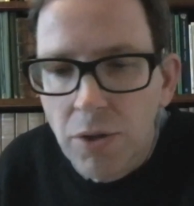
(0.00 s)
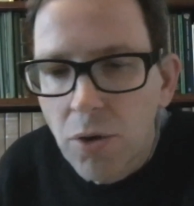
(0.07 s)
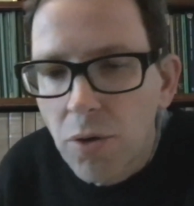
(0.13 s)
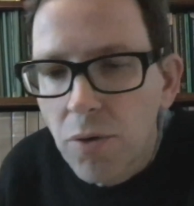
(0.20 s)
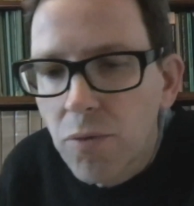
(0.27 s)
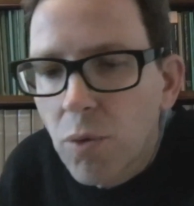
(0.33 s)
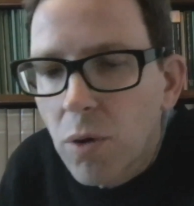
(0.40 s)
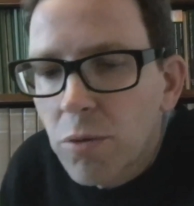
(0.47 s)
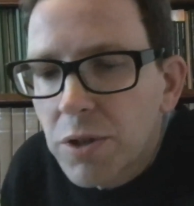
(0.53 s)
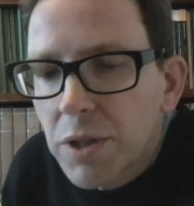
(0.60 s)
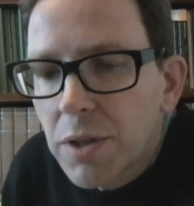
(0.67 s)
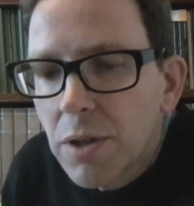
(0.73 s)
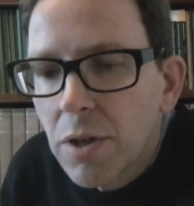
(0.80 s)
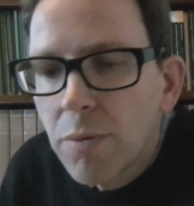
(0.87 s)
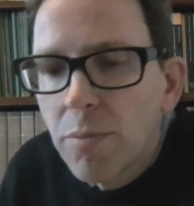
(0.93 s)
of what was
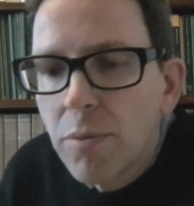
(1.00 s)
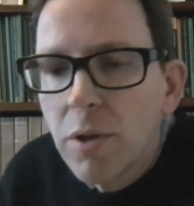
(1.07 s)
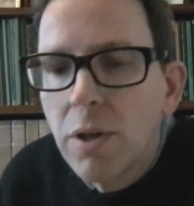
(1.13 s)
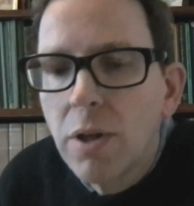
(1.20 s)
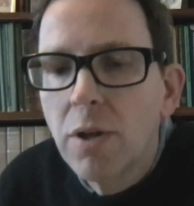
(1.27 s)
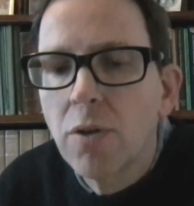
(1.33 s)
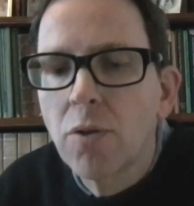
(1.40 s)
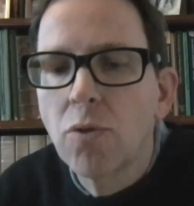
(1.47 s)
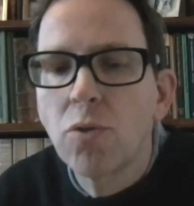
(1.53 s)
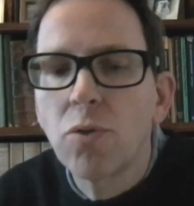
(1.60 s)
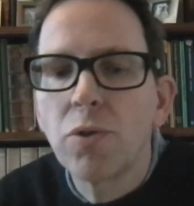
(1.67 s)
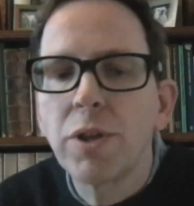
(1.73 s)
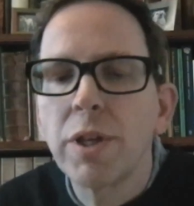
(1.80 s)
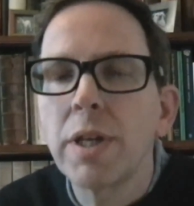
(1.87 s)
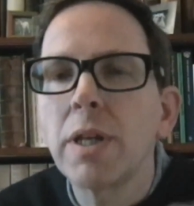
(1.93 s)
in them, or
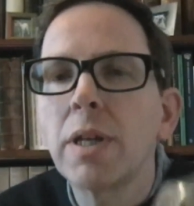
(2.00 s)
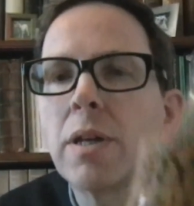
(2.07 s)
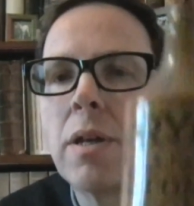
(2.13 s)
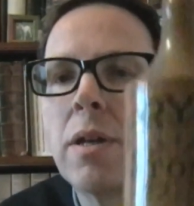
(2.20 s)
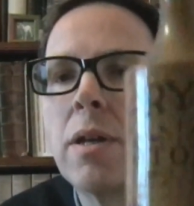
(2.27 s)
the